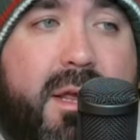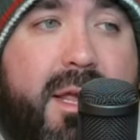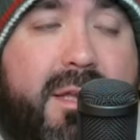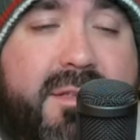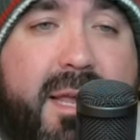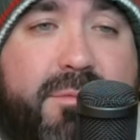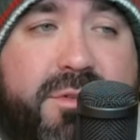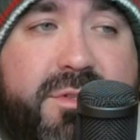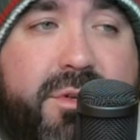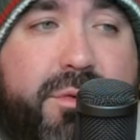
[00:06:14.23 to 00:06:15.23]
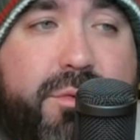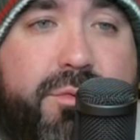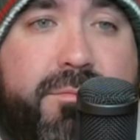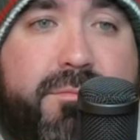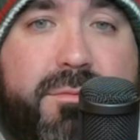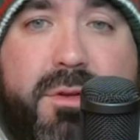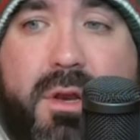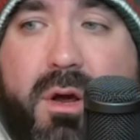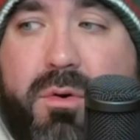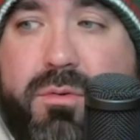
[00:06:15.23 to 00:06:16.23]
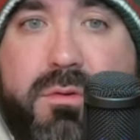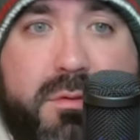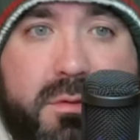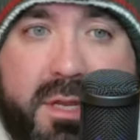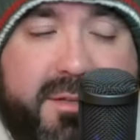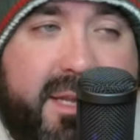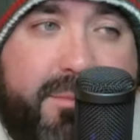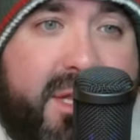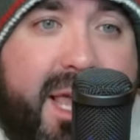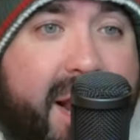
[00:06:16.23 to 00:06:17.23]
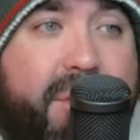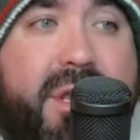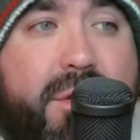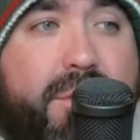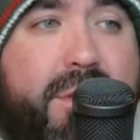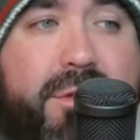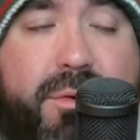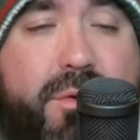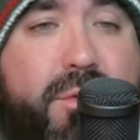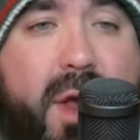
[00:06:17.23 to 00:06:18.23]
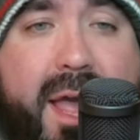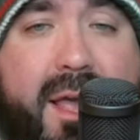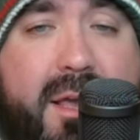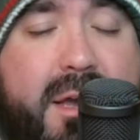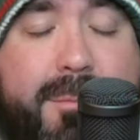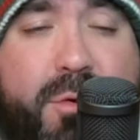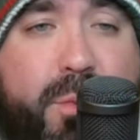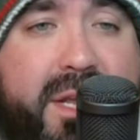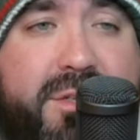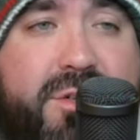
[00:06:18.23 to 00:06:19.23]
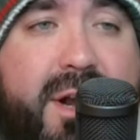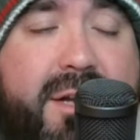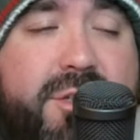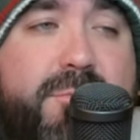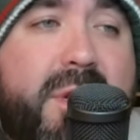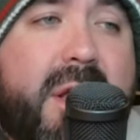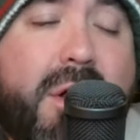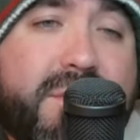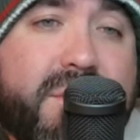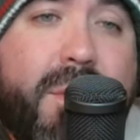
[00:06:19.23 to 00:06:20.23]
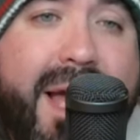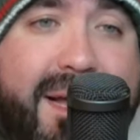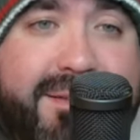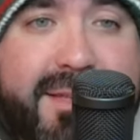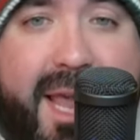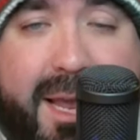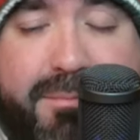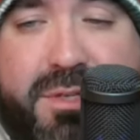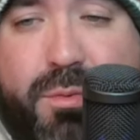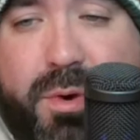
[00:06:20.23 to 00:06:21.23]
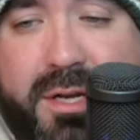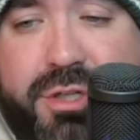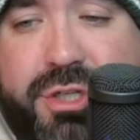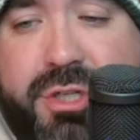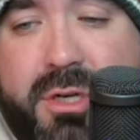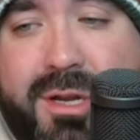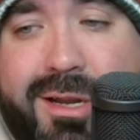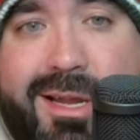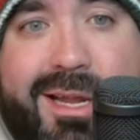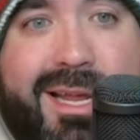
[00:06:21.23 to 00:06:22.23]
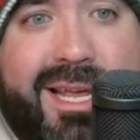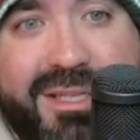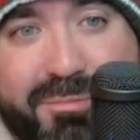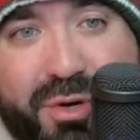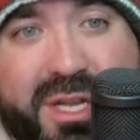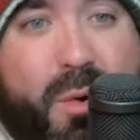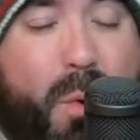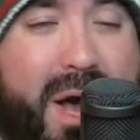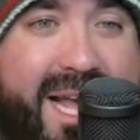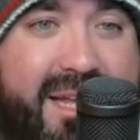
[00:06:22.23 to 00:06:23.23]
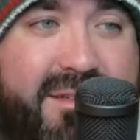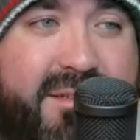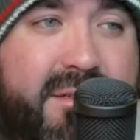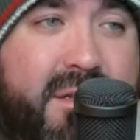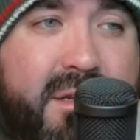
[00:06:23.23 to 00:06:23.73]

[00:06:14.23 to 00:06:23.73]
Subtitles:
is able to, you know, is able to carry you through a couple week stretch. But he also has games in which he's pretty quiet.